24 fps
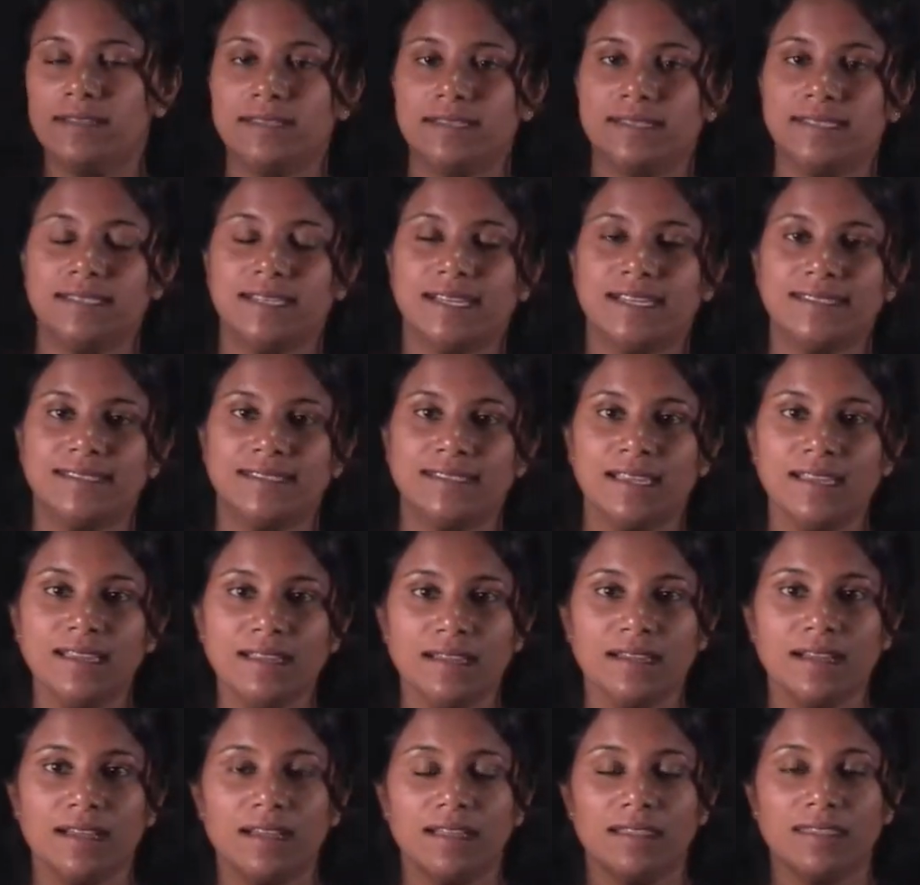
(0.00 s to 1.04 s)
discussing
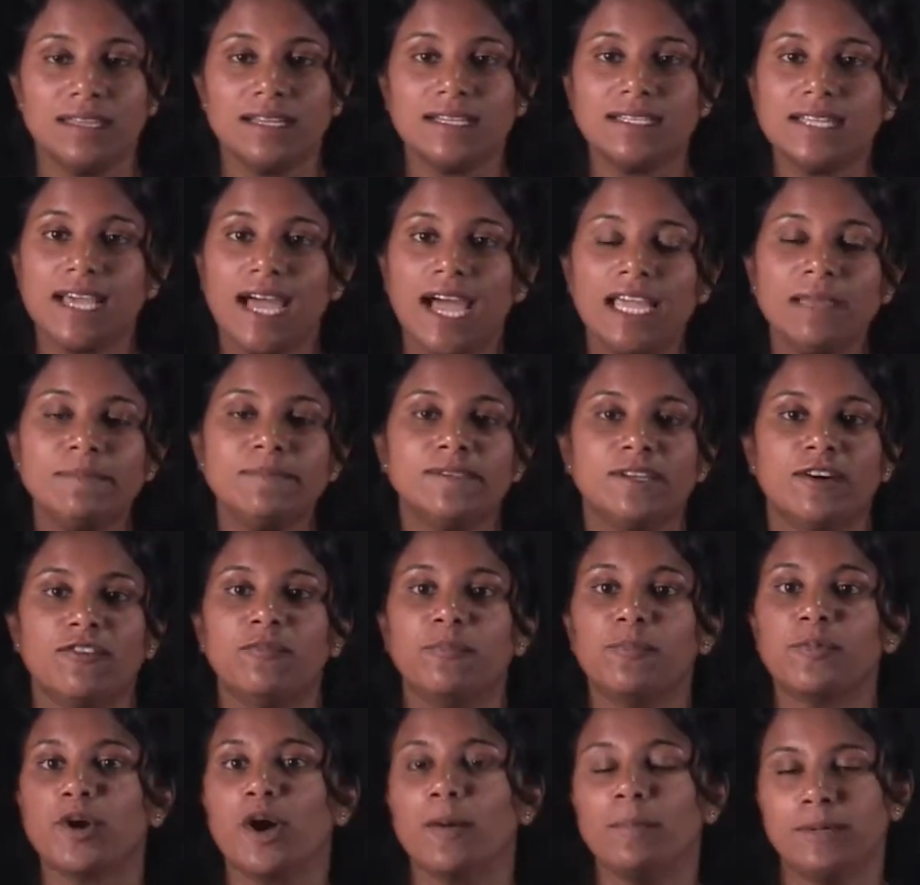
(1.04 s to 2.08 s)
the types of
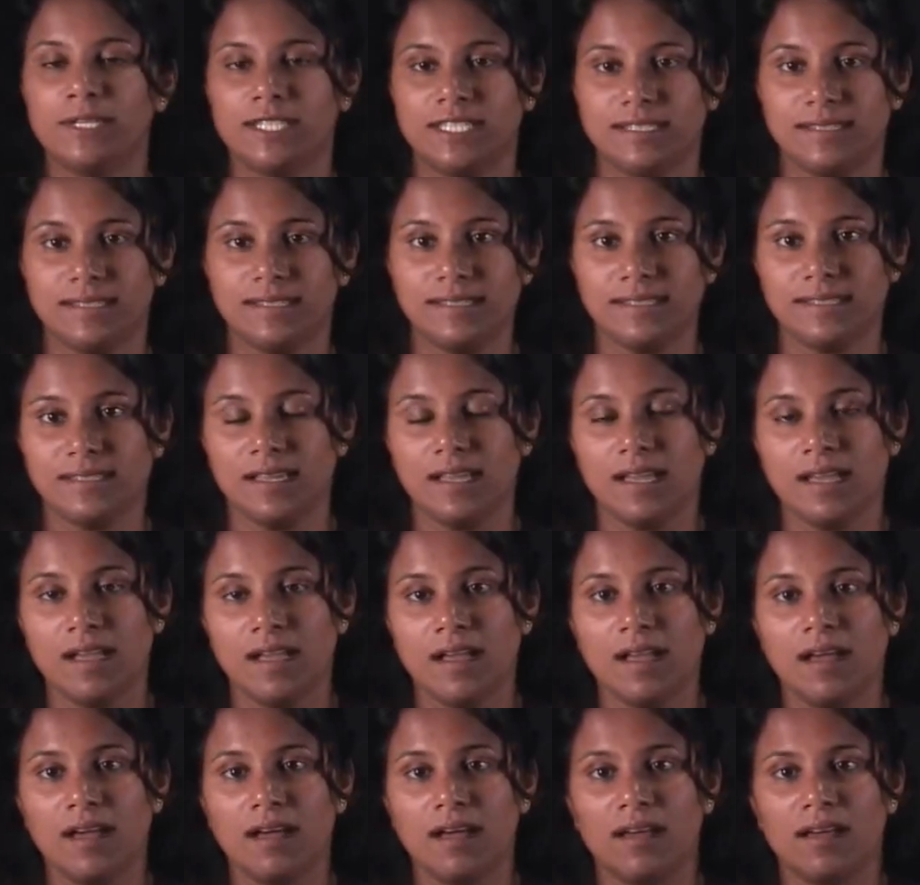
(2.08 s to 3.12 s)
properties.
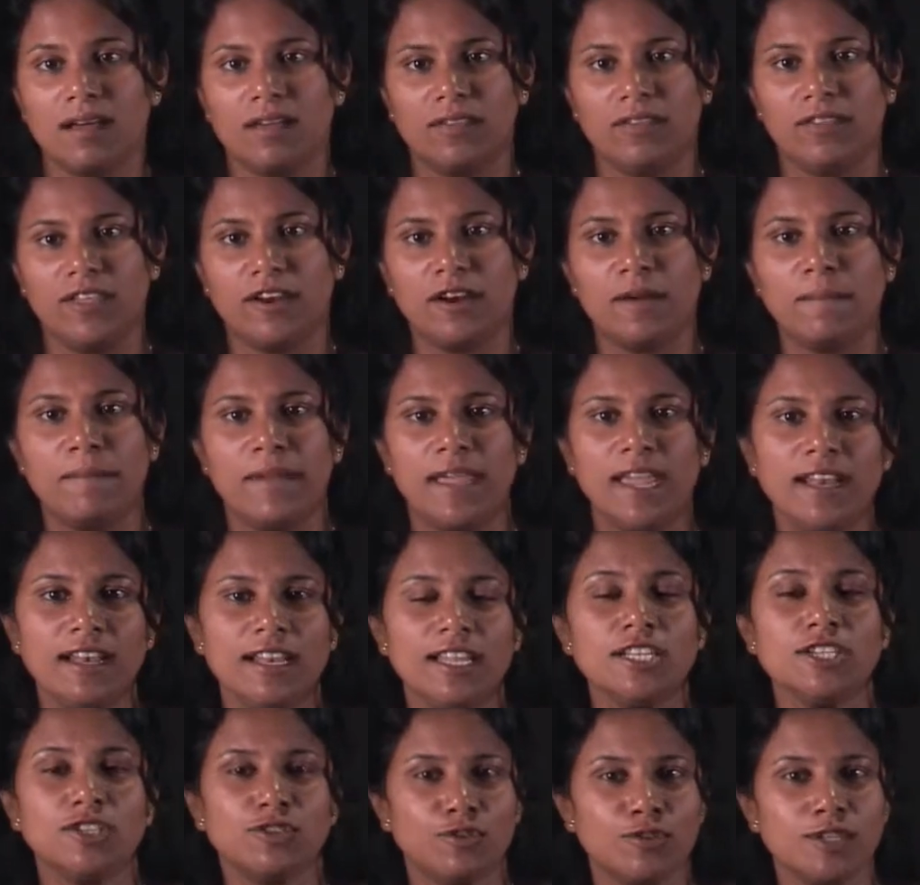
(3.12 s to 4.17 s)
There are
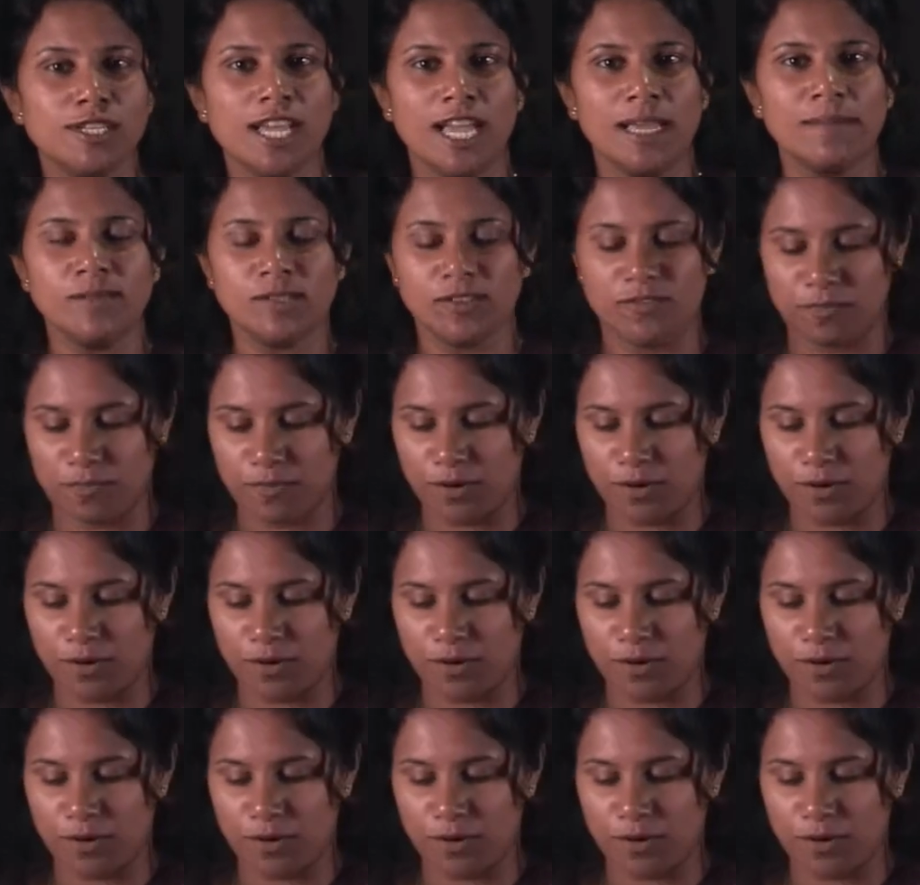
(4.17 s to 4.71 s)
mainly 2 types of